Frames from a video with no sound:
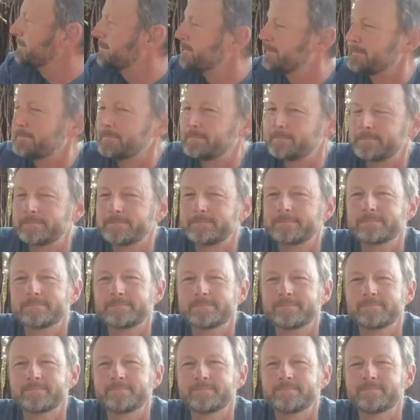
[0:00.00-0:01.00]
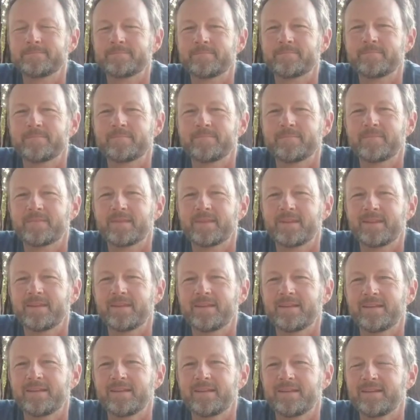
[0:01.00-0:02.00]

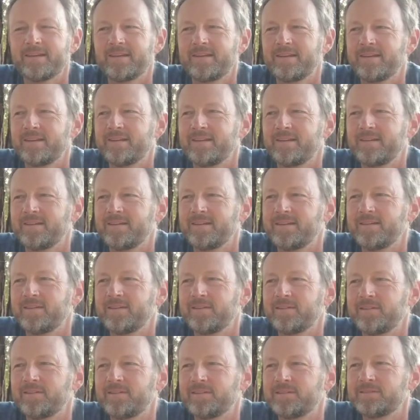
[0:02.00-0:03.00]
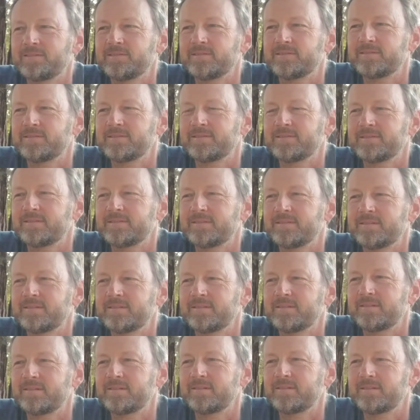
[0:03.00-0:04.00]

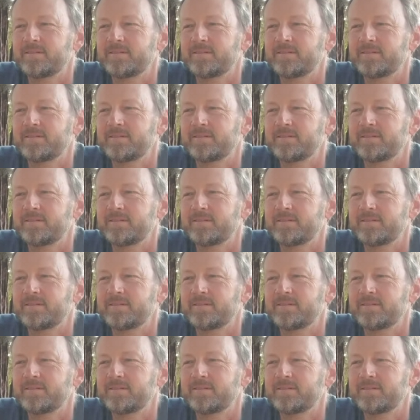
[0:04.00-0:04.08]
(not speaking)